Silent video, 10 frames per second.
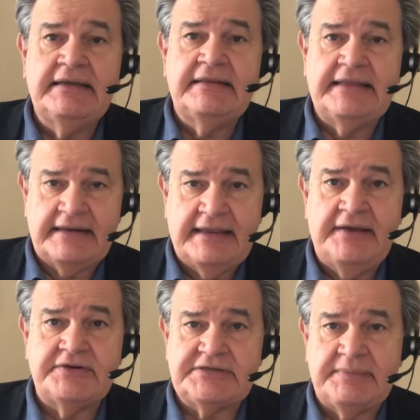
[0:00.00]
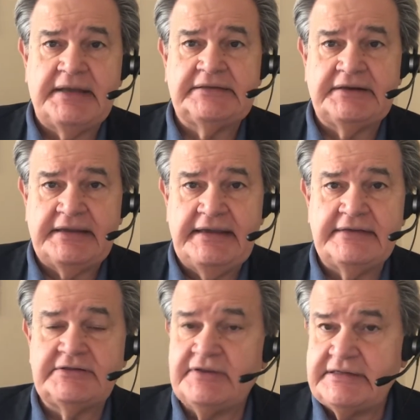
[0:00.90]
that cares about their
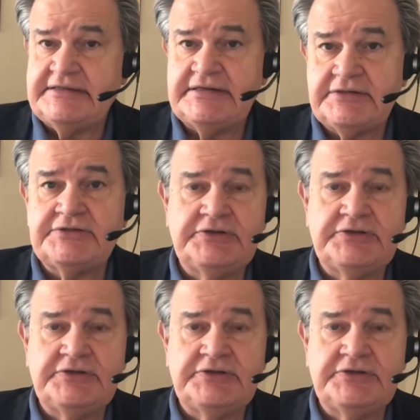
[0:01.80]
kids. So the teachers